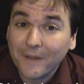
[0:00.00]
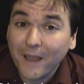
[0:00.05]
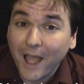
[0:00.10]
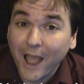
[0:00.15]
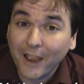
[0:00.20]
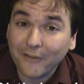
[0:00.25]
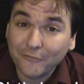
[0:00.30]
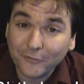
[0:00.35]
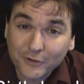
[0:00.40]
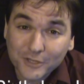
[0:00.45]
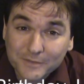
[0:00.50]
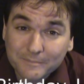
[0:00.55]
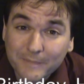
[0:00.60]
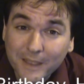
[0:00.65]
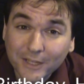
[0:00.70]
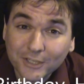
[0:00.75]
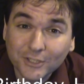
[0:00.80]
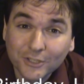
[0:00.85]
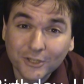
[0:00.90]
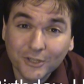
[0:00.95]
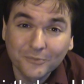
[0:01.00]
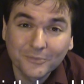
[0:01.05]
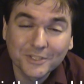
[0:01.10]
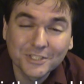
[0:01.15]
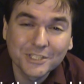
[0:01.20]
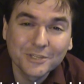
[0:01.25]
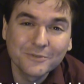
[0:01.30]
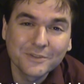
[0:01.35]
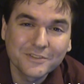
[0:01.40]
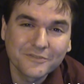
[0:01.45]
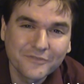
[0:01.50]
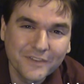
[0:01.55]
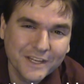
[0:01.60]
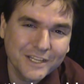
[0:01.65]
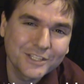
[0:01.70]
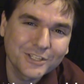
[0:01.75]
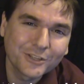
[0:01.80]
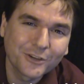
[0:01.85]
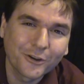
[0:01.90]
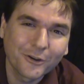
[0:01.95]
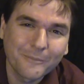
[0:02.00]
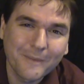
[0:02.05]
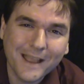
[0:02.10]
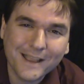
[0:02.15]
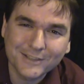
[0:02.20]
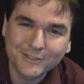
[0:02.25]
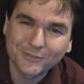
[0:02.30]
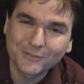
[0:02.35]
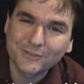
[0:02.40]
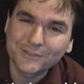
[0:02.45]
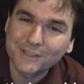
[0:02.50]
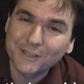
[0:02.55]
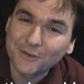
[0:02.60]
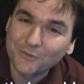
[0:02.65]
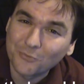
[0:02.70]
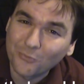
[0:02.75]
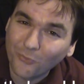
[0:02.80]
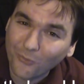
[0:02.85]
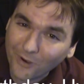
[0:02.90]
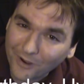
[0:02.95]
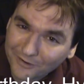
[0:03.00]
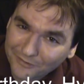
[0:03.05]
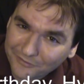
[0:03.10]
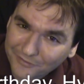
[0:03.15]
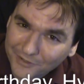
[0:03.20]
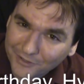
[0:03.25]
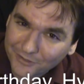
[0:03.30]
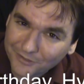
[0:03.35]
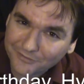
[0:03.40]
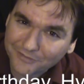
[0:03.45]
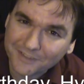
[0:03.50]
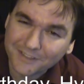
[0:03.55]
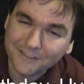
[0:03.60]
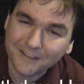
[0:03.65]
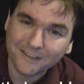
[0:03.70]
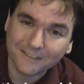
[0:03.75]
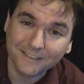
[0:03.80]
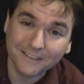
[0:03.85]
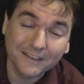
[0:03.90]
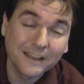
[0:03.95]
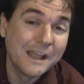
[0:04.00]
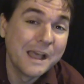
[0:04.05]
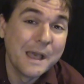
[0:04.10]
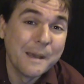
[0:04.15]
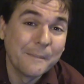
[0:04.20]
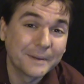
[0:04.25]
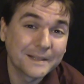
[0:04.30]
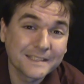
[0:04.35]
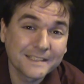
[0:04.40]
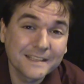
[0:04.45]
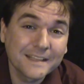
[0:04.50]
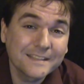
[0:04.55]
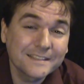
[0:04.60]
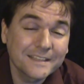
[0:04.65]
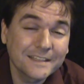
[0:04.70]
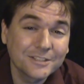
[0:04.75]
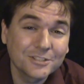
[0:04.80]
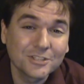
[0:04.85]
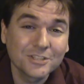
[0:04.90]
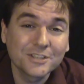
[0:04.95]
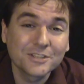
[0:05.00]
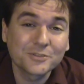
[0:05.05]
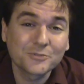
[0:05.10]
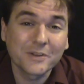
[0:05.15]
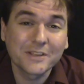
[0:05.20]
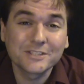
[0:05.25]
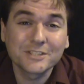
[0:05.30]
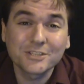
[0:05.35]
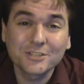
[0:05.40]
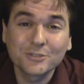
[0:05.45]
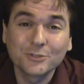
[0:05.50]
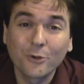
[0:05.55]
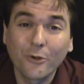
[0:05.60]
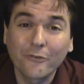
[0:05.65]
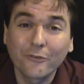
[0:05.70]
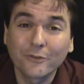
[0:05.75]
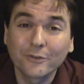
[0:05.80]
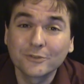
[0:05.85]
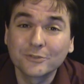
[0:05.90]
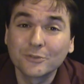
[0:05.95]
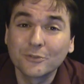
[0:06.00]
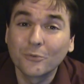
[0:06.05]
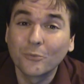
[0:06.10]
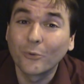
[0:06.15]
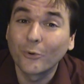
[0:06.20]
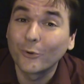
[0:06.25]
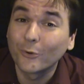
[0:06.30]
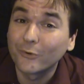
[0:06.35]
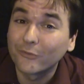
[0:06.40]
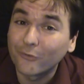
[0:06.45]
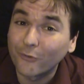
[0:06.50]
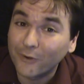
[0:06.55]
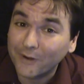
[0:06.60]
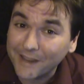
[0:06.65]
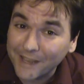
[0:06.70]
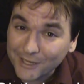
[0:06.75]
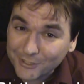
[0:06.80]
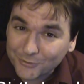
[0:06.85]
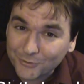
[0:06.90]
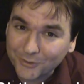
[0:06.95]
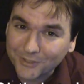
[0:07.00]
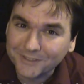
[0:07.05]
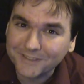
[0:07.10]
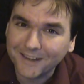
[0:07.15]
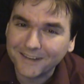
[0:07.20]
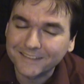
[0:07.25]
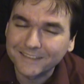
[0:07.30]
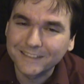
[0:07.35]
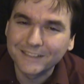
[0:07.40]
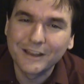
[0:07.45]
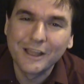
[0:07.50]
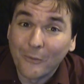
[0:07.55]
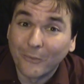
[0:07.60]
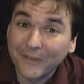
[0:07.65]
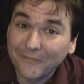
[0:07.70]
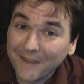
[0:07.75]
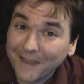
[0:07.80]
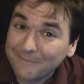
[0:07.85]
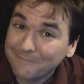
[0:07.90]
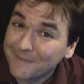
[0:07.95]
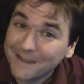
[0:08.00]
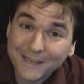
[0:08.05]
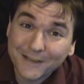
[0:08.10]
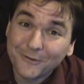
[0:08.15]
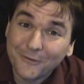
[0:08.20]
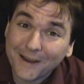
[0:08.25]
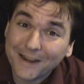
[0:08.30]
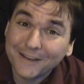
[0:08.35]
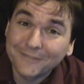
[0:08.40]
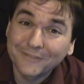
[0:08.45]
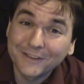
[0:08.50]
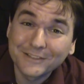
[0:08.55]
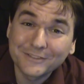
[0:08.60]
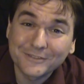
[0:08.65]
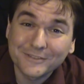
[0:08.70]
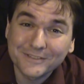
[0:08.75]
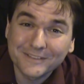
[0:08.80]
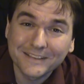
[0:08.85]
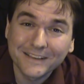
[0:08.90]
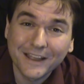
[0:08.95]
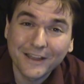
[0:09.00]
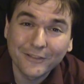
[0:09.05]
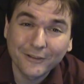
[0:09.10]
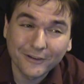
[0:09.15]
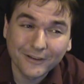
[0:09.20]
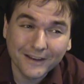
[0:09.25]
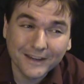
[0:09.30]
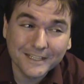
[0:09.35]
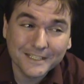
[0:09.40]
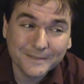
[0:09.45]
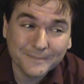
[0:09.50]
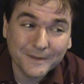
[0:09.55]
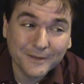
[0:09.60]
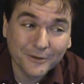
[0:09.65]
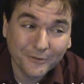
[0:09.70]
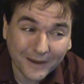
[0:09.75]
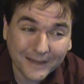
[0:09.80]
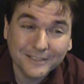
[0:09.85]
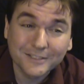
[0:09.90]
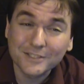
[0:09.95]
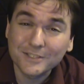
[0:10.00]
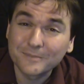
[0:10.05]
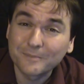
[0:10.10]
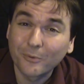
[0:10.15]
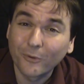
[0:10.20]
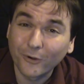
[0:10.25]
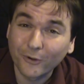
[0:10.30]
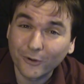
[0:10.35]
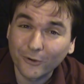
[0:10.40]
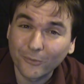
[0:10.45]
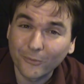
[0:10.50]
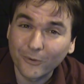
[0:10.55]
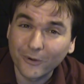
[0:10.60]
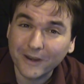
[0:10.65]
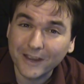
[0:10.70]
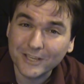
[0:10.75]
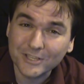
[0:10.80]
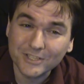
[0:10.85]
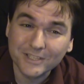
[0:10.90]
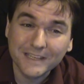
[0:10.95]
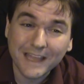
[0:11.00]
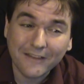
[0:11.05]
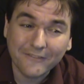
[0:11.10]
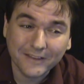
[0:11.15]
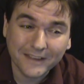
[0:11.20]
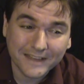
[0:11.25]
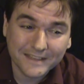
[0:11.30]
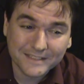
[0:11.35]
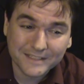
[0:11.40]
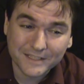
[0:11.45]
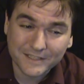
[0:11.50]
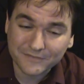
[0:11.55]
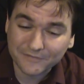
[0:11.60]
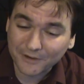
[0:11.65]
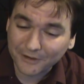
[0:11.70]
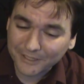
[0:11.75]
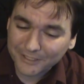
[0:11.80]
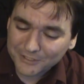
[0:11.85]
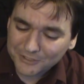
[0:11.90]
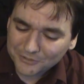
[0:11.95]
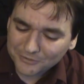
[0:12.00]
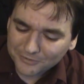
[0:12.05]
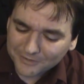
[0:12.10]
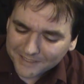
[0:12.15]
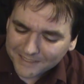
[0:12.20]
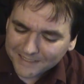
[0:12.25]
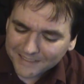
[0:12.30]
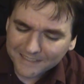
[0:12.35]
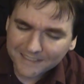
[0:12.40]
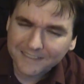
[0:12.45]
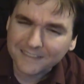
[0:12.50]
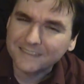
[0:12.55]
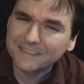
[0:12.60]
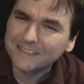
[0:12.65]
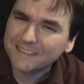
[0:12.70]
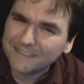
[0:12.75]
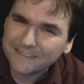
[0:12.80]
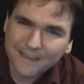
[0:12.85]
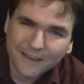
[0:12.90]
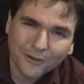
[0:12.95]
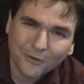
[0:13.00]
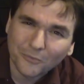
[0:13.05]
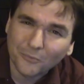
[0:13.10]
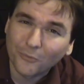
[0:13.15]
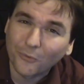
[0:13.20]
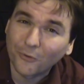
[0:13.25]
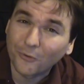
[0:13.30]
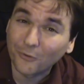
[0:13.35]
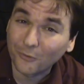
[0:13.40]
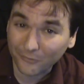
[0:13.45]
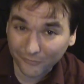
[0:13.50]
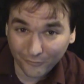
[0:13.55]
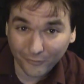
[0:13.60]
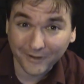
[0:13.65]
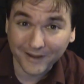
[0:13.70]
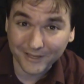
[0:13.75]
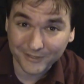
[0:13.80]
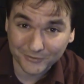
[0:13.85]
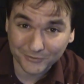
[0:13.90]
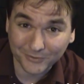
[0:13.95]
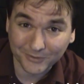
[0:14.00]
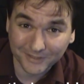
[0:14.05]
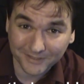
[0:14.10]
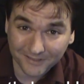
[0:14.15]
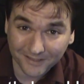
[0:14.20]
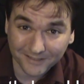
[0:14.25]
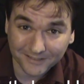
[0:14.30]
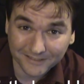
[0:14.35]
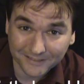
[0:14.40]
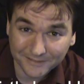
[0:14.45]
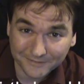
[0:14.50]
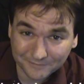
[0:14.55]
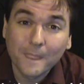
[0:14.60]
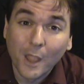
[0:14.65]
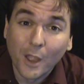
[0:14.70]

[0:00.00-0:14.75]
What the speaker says: I first met Hyun when she was finishing her master's in one field of conducting, but since then she's transitioned over into the world of orchestral conducting. We've had many great adventures together, and it's been great to support her work as she navigates this very tricky and detailed world of orchestral conducting.